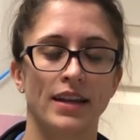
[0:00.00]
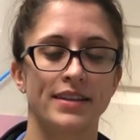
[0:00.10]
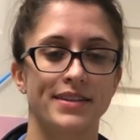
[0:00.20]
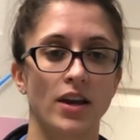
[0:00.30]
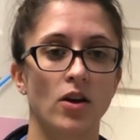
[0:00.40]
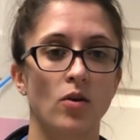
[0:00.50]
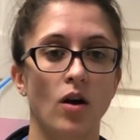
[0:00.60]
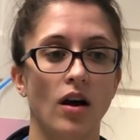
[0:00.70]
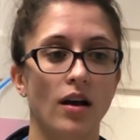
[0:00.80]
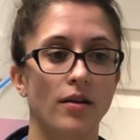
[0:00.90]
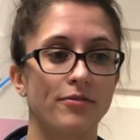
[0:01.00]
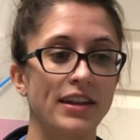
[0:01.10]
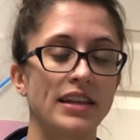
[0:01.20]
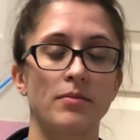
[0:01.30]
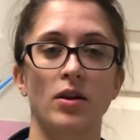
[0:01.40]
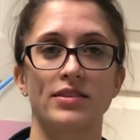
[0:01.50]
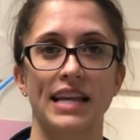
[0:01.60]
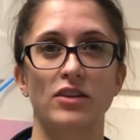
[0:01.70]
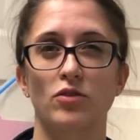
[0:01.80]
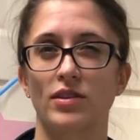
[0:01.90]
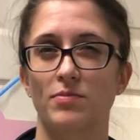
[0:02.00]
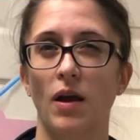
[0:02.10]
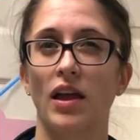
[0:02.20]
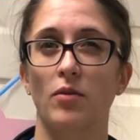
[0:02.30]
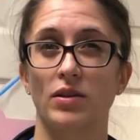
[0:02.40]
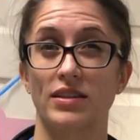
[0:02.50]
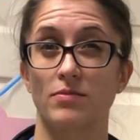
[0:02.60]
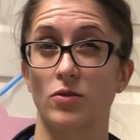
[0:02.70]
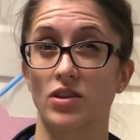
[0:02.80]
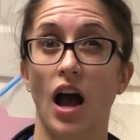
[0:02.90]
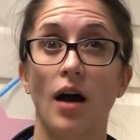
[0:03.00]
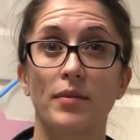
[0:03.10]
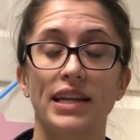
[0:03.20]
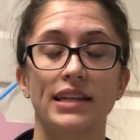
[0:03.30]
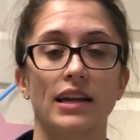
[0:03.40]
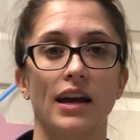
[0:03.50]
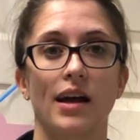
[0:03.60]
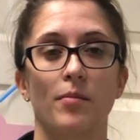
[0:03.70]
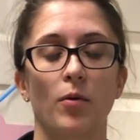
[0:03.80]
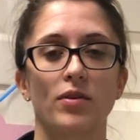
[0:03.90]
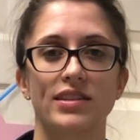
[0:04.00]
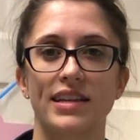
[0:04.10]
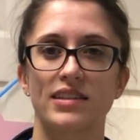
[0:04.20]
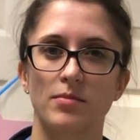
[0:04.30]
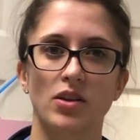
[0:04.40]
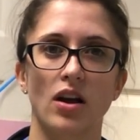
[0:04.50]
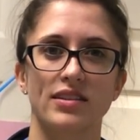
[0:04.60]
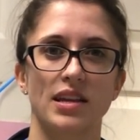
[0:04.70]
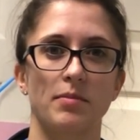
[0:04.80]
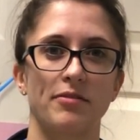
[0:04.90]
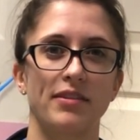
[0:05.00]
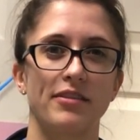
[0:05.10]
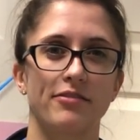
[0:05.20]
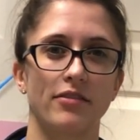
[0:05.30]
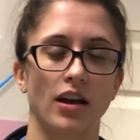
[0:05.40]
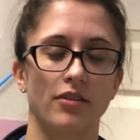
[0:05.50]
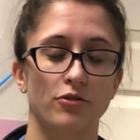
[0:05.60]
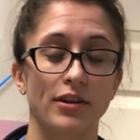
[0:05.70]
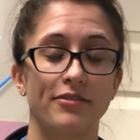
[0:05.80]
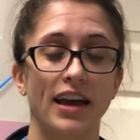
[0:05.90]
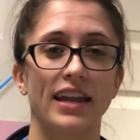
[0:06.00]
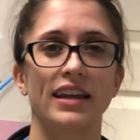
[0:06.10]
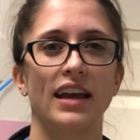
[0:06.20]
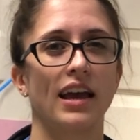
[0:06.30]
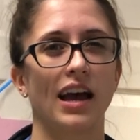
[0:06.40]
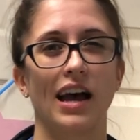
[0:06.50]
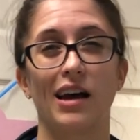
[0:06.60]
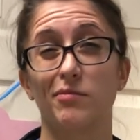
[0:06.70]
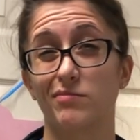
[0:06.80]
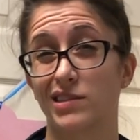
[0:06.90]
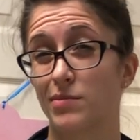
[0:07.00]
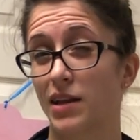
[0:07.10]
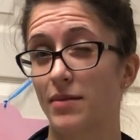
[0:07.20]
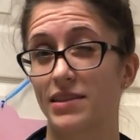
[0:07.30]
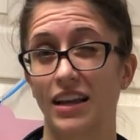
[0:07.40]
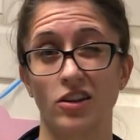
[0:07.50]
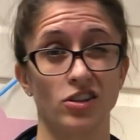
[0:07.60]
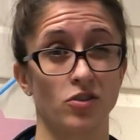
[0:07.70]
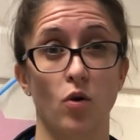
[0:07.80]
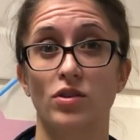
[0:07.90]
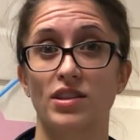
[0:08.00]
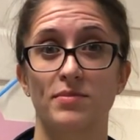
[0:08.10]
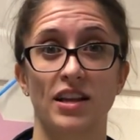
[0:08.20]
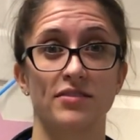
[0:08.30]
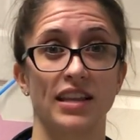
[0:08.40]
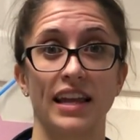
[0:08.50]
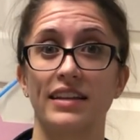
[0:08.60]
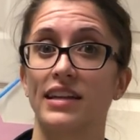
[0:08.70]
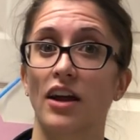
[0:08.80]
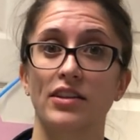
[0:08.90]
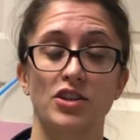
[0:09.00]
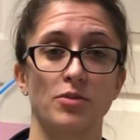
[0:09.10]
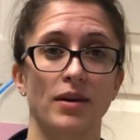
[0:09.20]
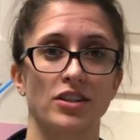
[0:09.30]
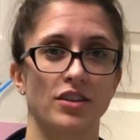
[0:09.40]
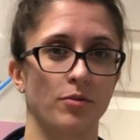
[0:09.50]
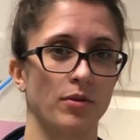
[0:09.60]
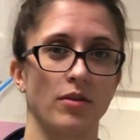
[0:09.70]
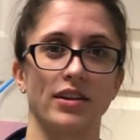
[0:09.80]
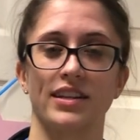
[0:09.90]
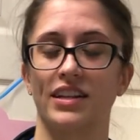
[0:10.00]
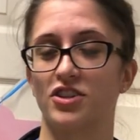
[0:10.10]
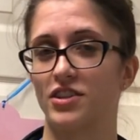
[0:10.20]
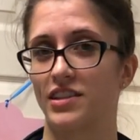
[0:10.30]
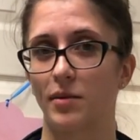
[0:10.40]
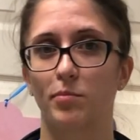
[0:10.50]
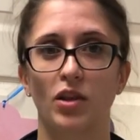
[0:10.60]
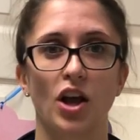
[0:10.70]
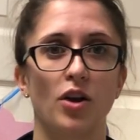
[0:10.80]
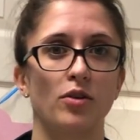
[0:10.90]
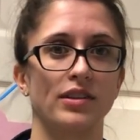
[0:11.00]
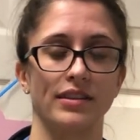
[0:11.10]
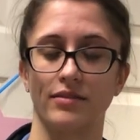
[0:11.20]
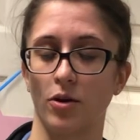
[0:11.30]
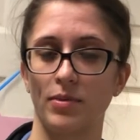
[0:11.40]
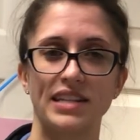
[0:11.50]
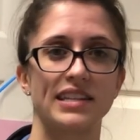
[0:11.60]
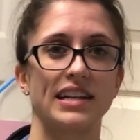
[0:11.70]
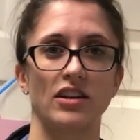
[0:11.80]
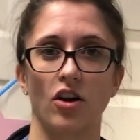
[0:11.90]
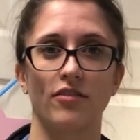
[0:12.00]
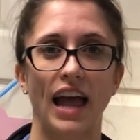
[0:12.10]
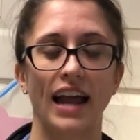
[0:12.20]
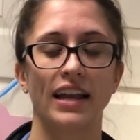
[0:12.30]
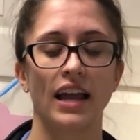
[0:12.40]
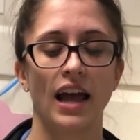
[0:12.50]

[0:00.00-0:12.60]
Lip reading: So feeding them on a schedule is probably what's most common. I will say some dogs can be free-fed. Sometimes they just gorge themselves and they eat entirely too much. Then we run into conditions like bloat and obesity and all of that.